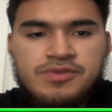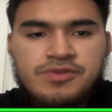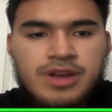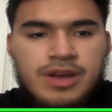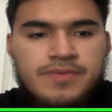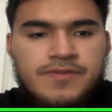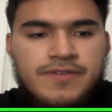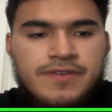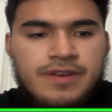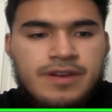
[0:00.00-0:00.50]

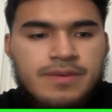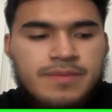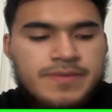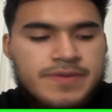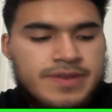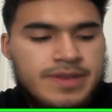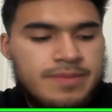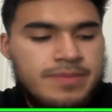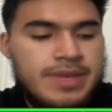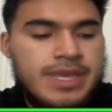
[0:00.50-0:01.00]
drop some
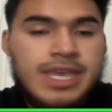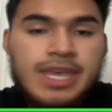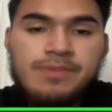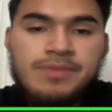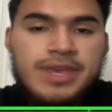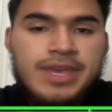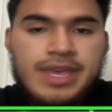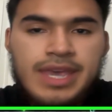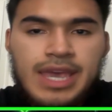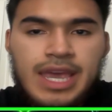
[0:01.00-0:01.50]
some
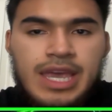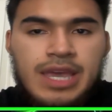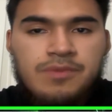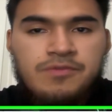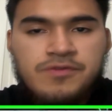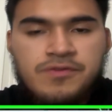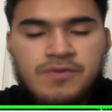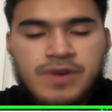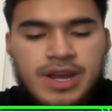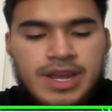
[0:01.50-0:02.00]
gimme
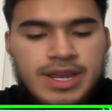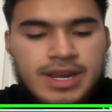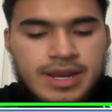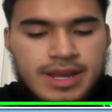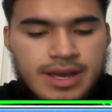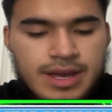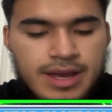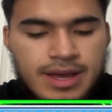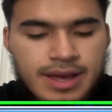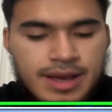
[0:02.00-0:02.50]
games, right?
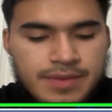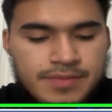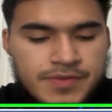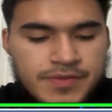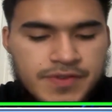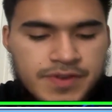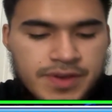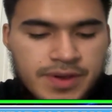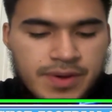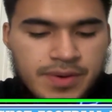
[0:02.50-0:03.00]
Um,
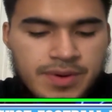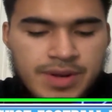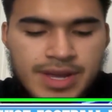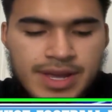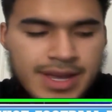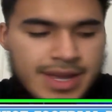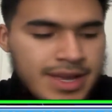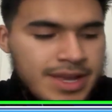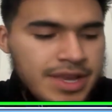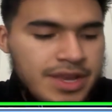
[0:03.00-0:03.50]
so,
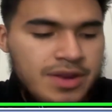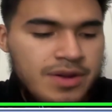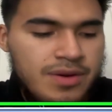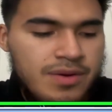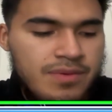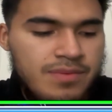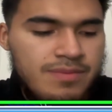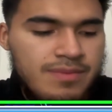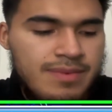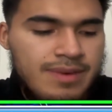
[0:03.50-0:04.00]
you
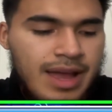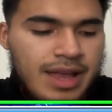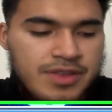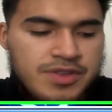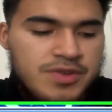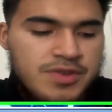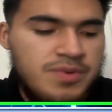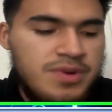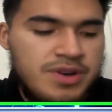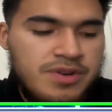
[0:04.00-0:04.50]
know, I
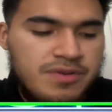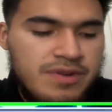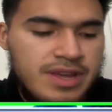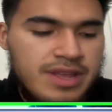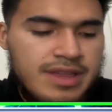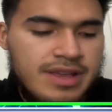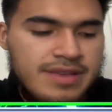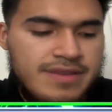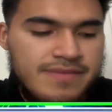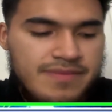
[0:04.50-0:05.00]
do agree
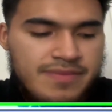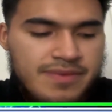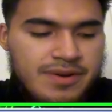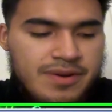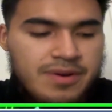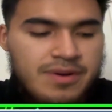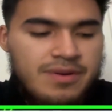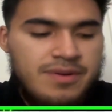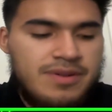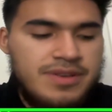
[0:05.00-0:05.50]
that
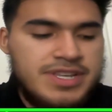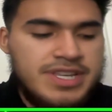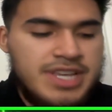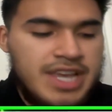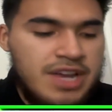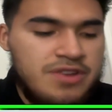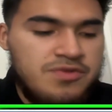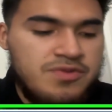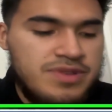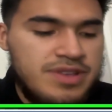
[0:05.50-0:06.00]
their
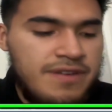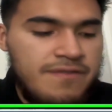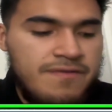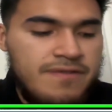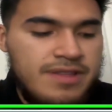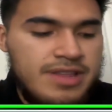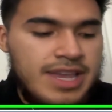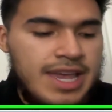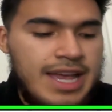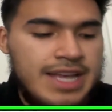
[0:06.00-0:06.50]
schedule
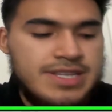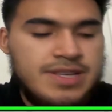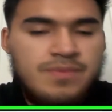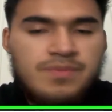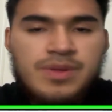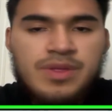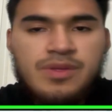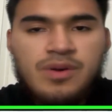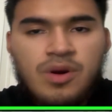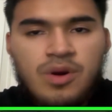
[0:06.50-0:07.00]
definitely hasn't
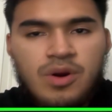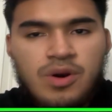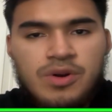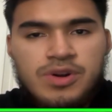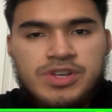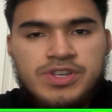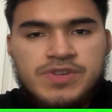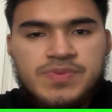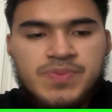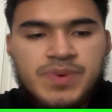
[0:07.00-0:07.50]
been the
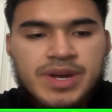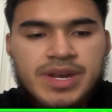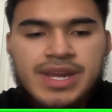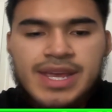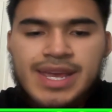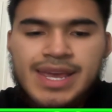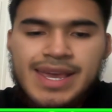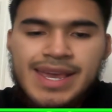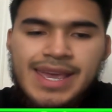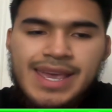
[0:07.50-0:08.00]
hardest, but
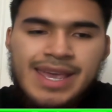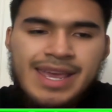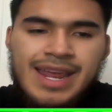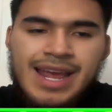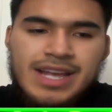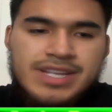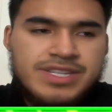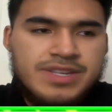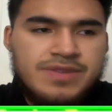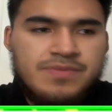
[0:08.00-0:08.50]
it
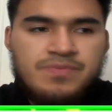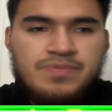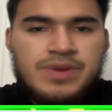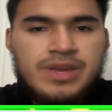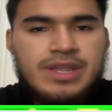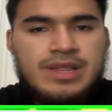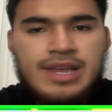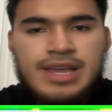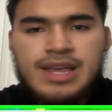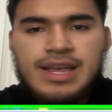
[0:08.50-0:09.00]
hasn't
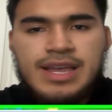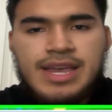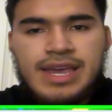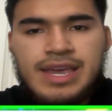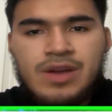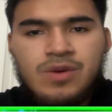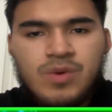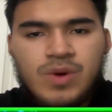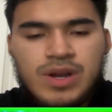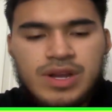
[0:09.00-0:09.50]
been like a
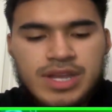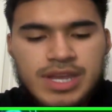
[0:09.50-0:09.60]
cakewalk